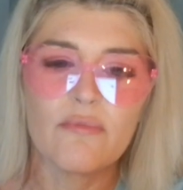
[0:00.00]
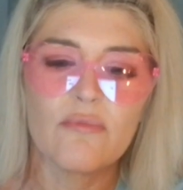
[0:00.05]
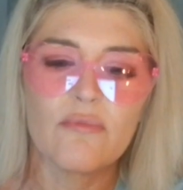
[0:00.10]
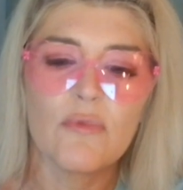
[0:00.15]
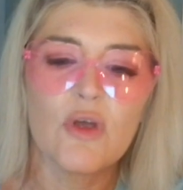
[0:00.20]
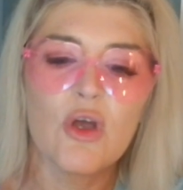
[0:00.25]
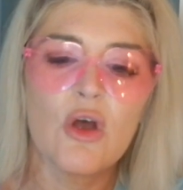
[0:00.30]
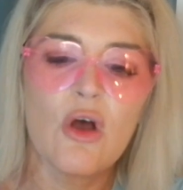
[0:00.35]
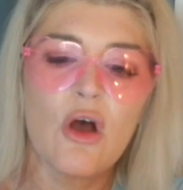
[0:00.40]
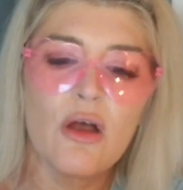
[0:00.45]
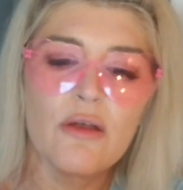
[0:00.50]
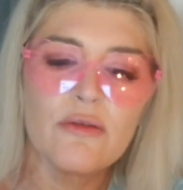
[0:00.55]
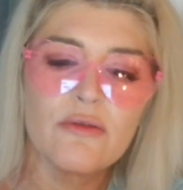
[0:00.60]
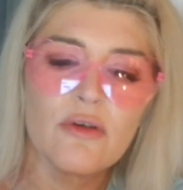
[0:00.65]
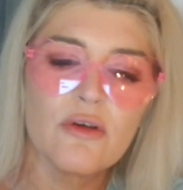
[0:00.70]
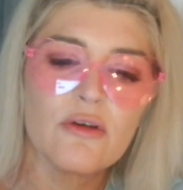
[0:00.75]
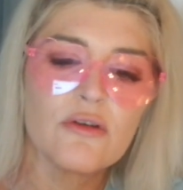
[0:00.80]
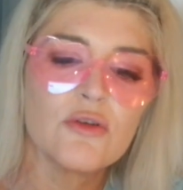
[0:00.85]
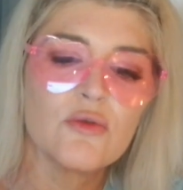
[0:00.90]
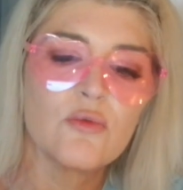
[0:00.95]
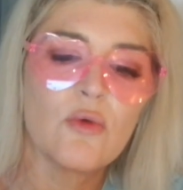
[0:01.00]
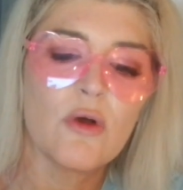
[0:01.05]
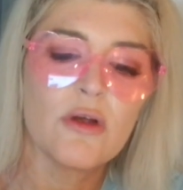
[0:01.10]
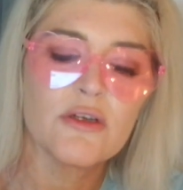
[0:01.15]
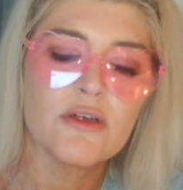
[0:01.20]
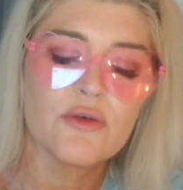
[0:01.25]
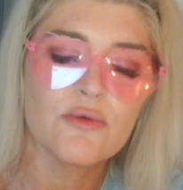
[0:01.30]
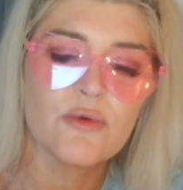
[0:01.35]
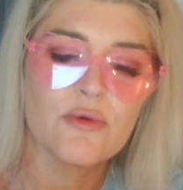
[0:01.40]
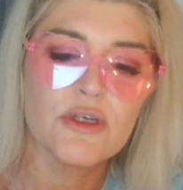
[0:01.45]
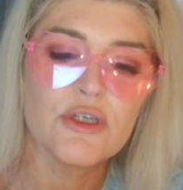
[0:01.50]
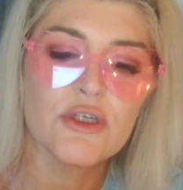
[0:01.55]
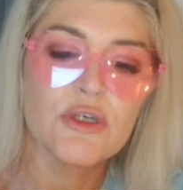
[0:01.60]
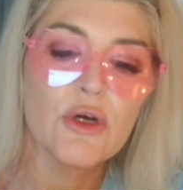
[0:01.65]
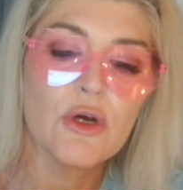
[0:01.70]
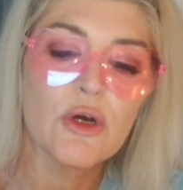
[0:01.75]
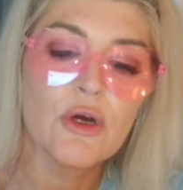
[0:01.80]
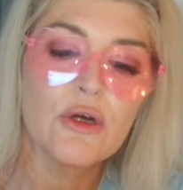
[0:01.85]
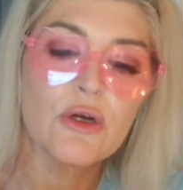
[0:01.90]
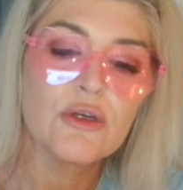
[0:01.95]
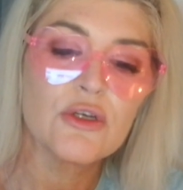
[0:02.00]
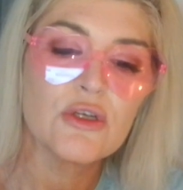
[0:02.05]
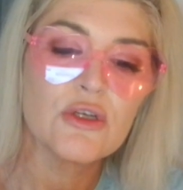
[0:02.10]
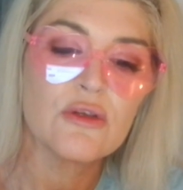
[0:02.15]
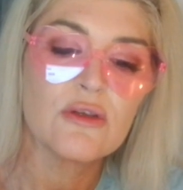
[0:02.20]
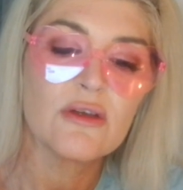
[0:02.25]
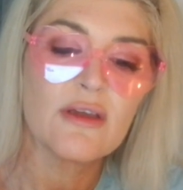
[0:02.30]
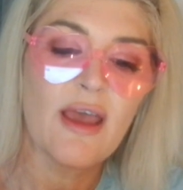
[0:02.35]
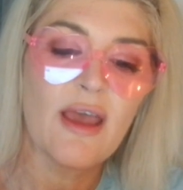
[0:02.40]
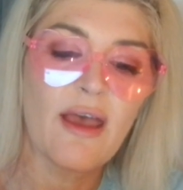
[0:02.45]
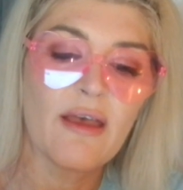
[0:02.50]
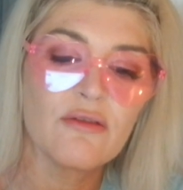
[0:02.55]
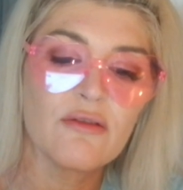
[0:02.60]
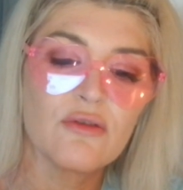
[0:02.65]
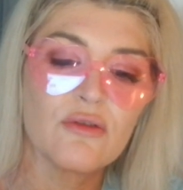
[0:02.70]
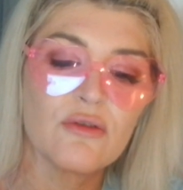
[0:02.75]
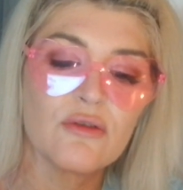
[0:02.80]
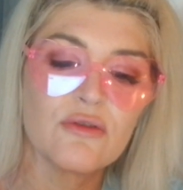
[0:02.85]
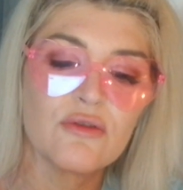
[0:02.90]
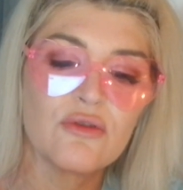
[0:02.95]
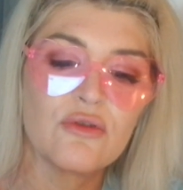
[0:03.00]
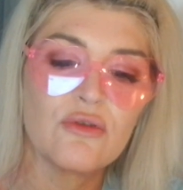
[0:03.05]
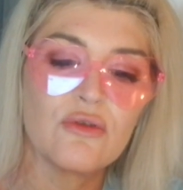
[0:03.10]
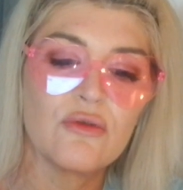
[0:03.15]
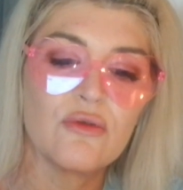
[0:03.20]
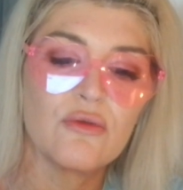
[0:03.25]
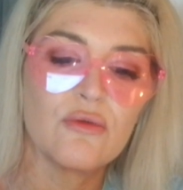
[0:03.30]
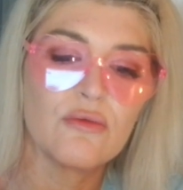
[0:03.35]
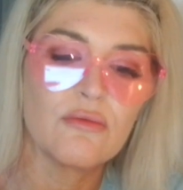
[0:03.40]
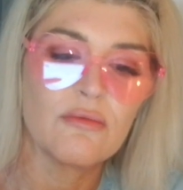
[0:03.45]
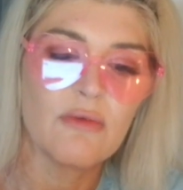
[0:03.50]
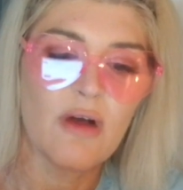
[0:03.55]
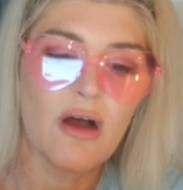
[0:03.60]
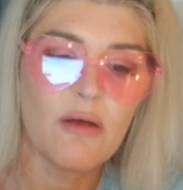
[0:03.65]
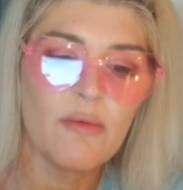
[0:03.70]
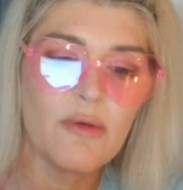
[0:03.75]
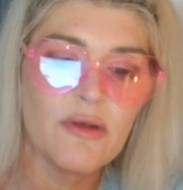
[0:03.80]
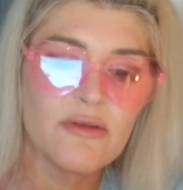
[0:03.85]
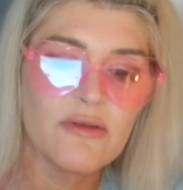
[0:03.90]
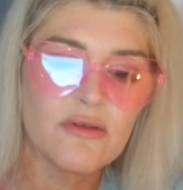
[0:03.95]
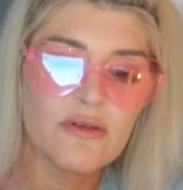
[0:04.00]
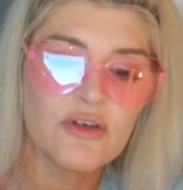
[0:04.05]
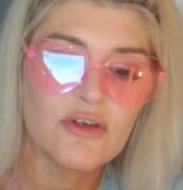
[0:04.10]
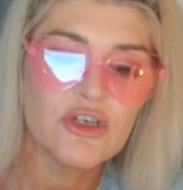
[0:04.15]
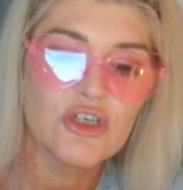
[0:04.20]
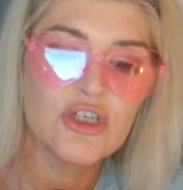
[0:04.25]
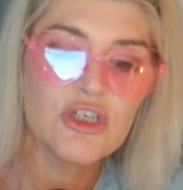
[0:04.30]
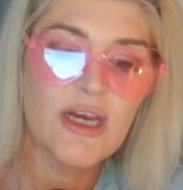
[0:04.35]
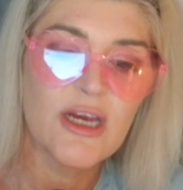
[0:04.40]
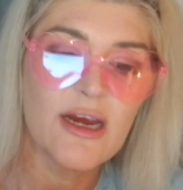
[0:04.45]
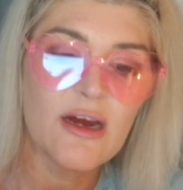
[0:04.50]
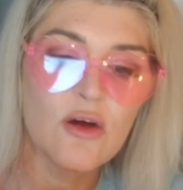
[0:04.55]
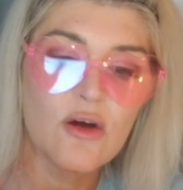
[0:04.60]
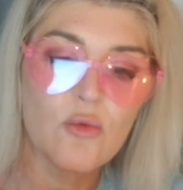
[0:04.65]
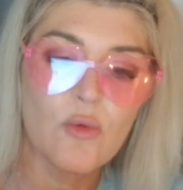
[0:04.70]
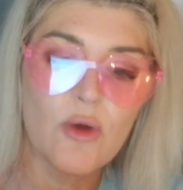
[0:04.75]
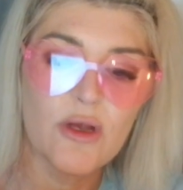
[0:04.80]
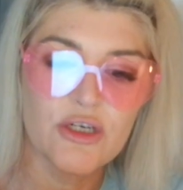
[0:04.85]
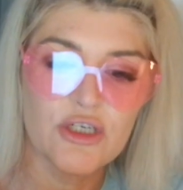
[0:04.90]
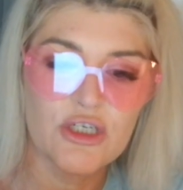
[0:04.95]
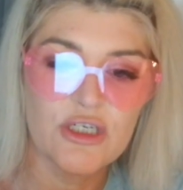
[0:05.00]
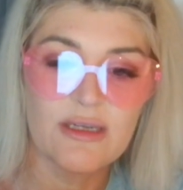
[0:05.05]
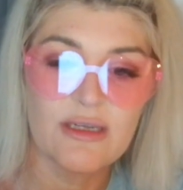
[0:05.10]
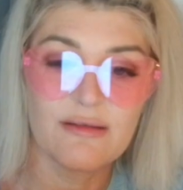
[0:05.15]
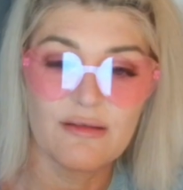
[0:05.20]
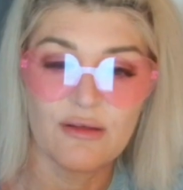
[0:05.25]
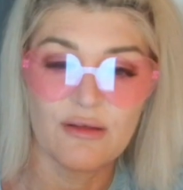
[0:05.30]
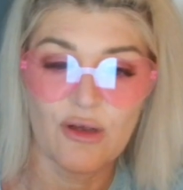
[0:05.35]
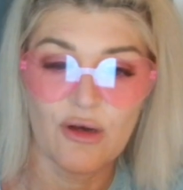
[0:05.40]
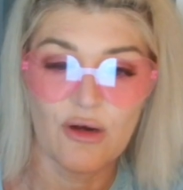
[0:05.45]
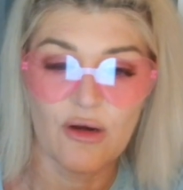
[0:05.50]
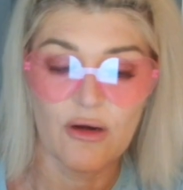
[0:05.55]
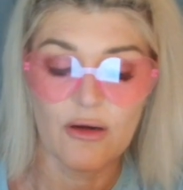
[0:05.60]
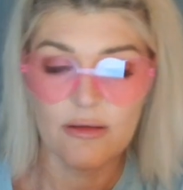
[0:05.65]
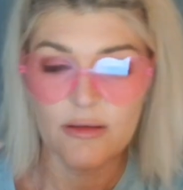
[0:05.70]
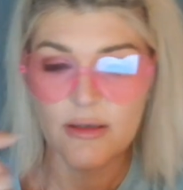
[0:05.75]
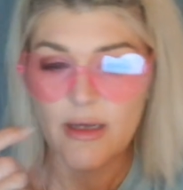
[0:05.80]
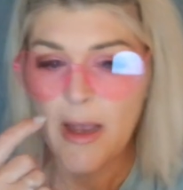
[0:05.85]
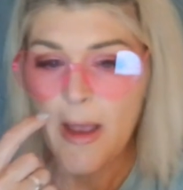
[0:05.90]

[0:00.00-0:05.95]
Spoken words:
cause her to want to return to the castle to almost share what she's learned.